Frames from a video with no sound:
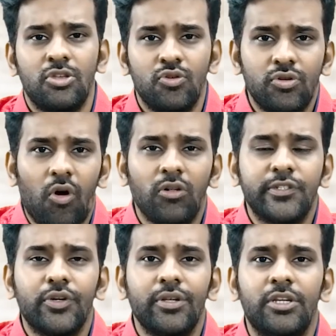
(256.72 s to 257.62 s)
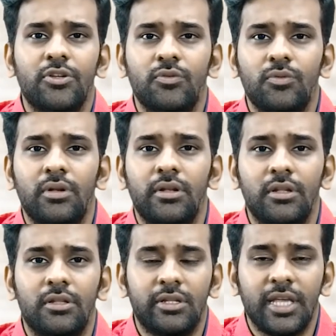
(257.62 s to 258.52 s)
You also need to
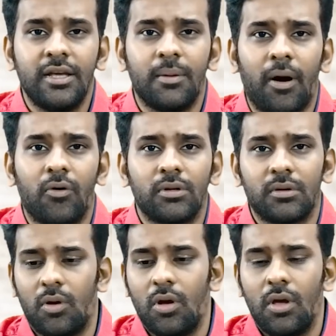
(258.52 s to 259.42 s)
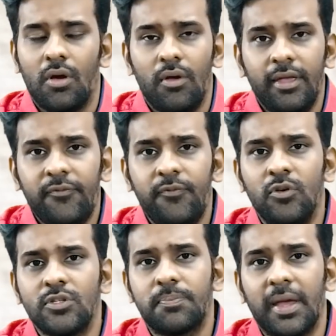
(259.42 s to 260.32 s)
think about if
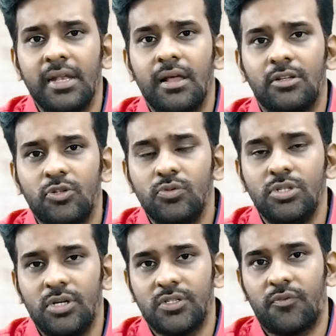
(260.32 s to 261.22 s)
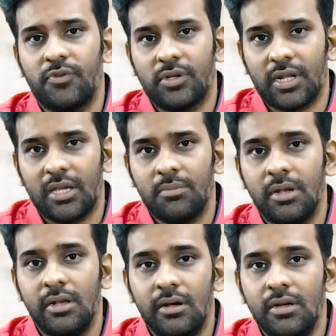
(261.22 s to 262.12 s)
you spend a two years of your time
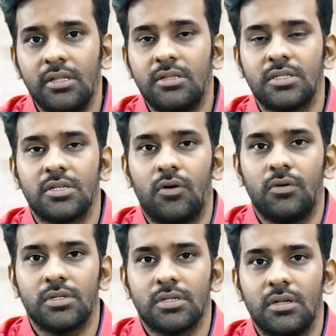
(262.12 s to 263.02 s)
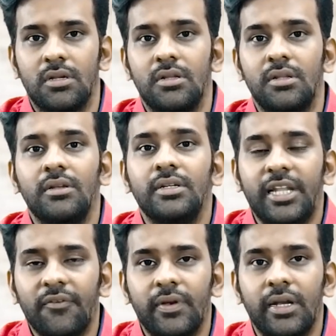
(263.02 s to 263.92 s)
learning this course,
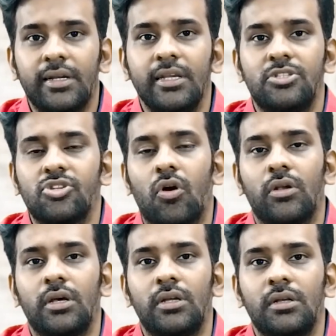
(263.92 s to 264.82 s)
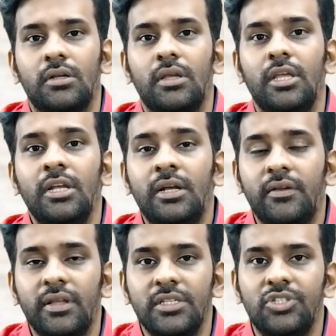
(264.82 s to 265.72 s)
definitely it's gonna
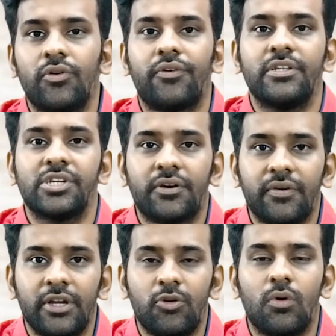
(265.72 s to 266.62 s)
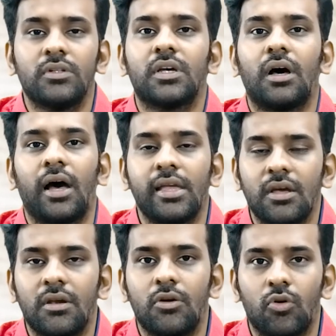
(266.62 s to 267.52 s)
increase your trajectory towards a
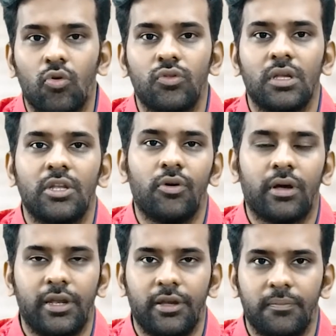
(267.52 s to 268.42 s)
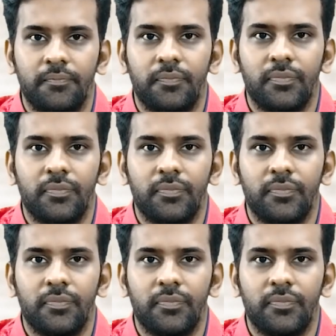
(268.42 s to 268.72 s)
higher growth in your career.